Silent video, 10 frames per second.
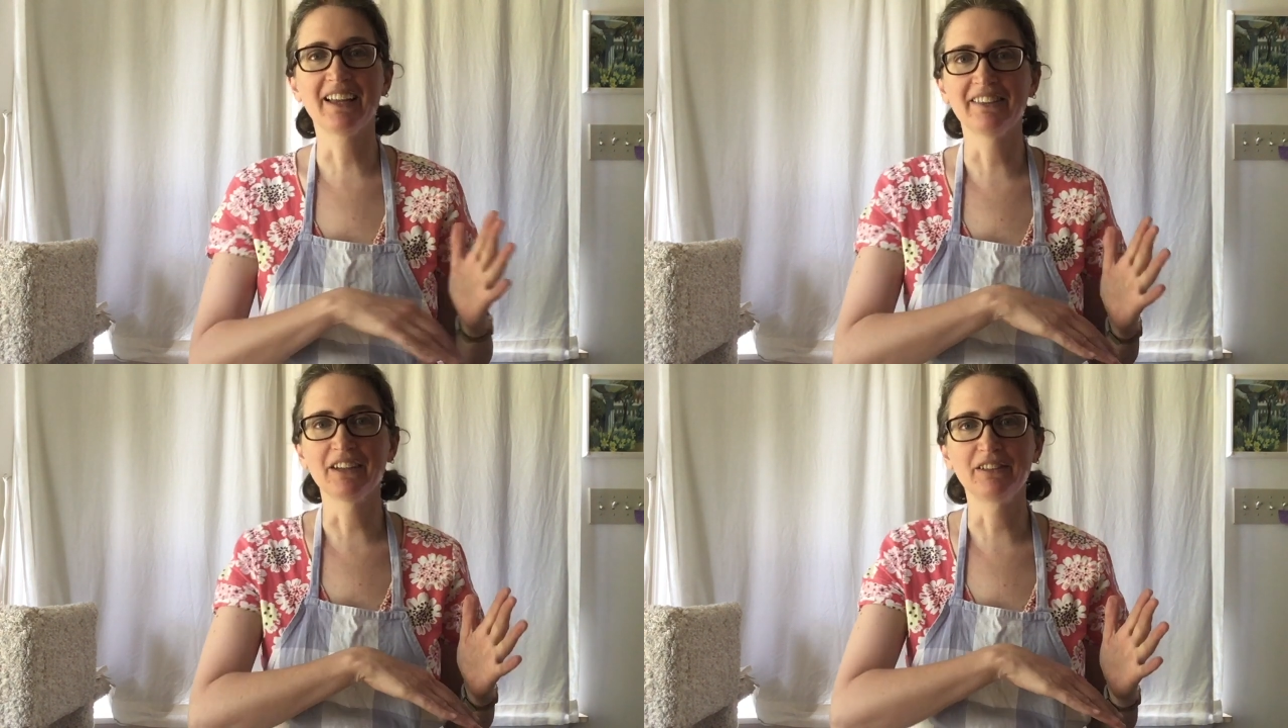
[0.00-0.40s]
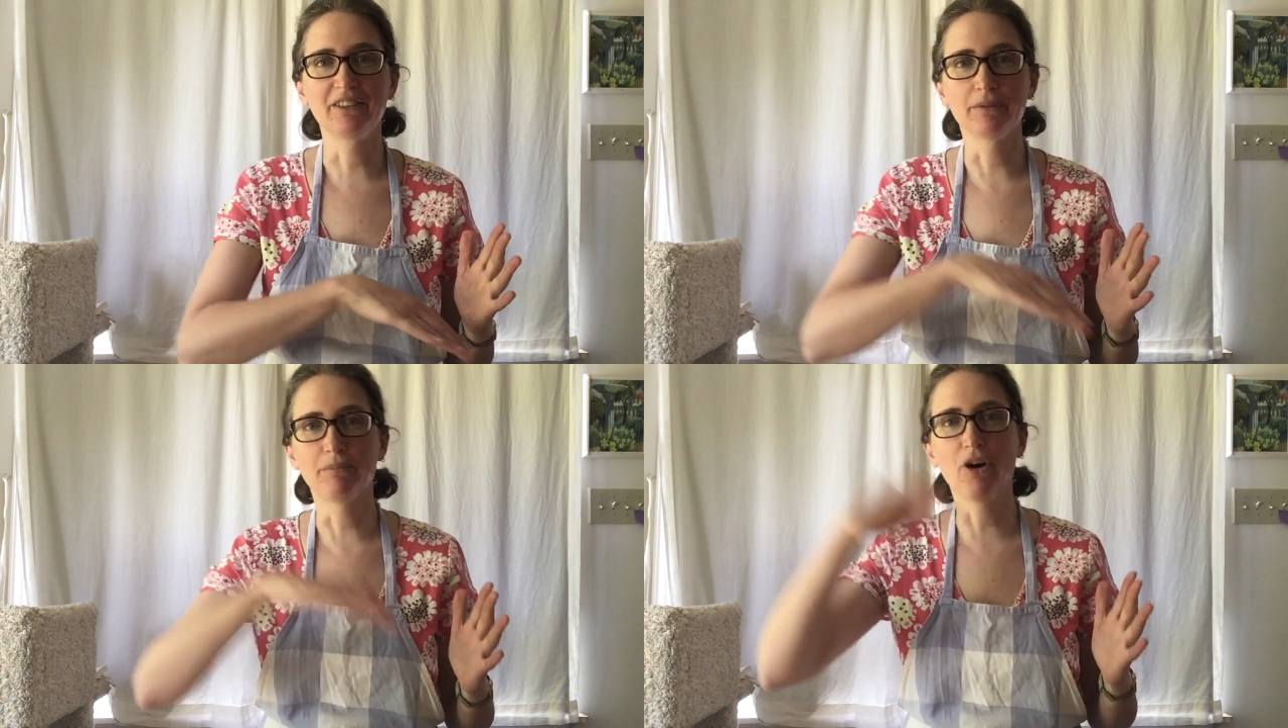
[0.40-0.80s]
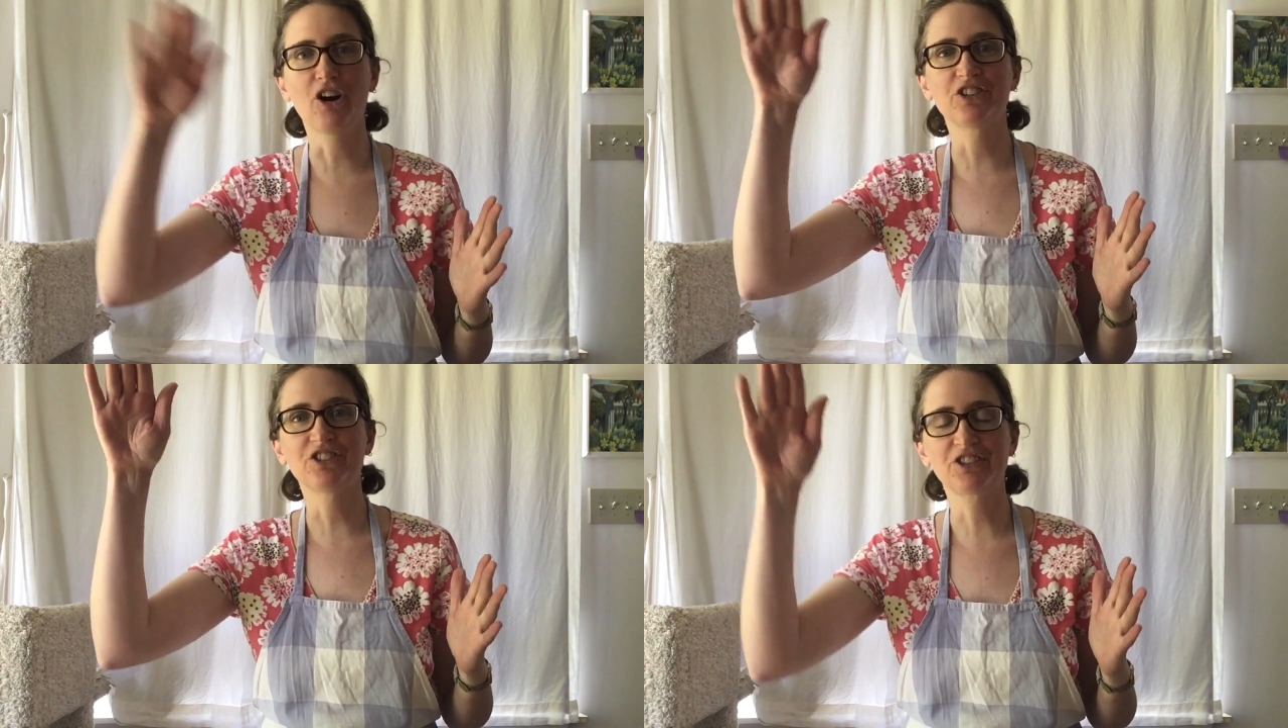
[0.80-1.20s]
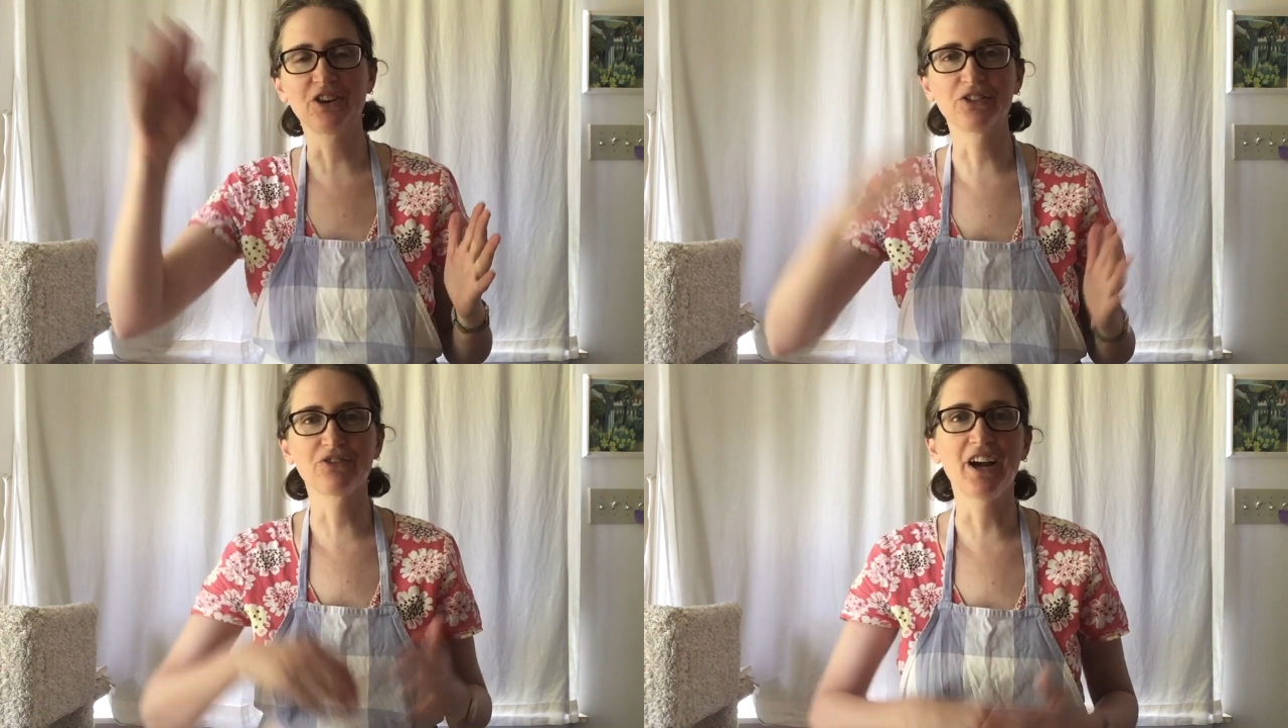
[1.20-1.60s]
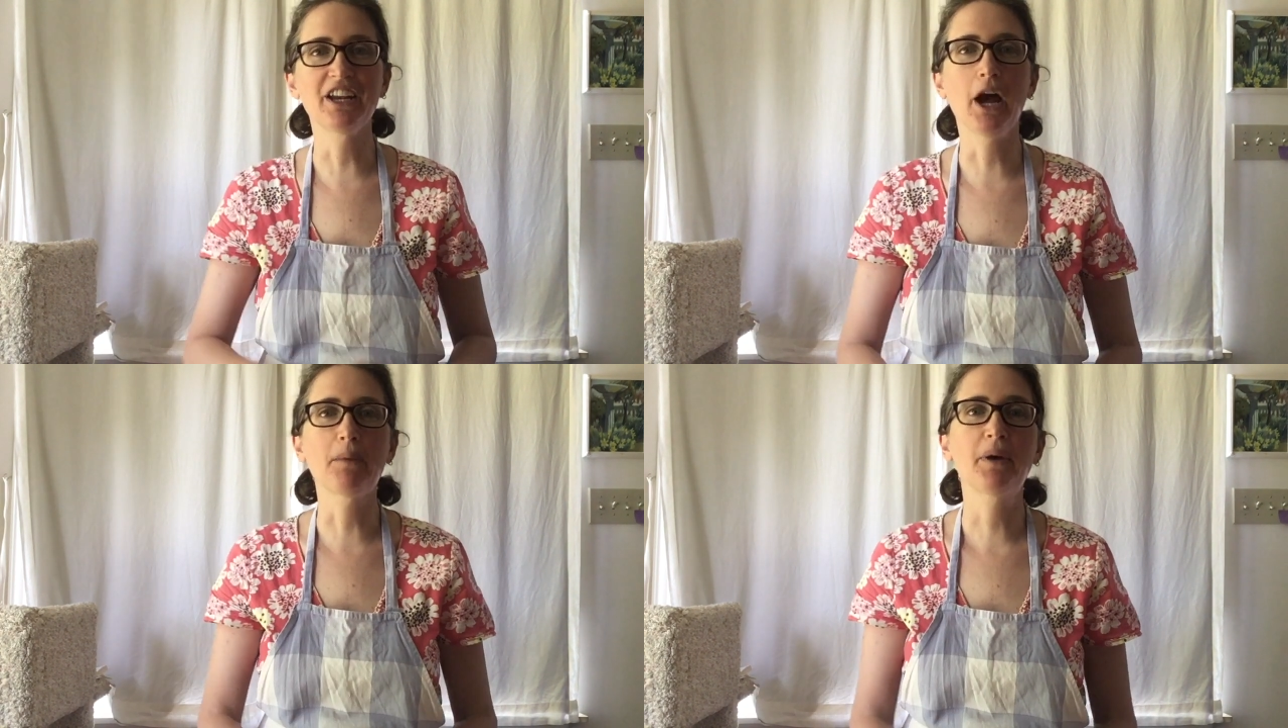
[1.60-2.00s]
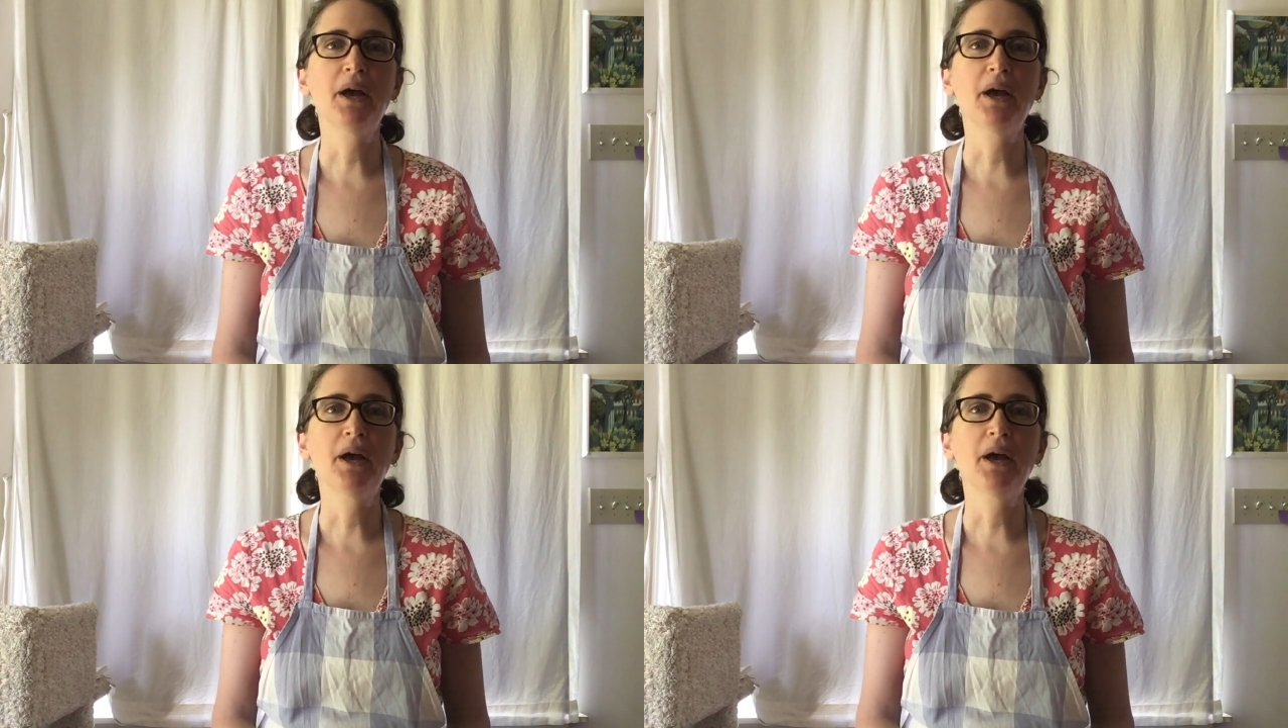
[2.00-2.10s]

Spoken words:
and the bar just goes right up.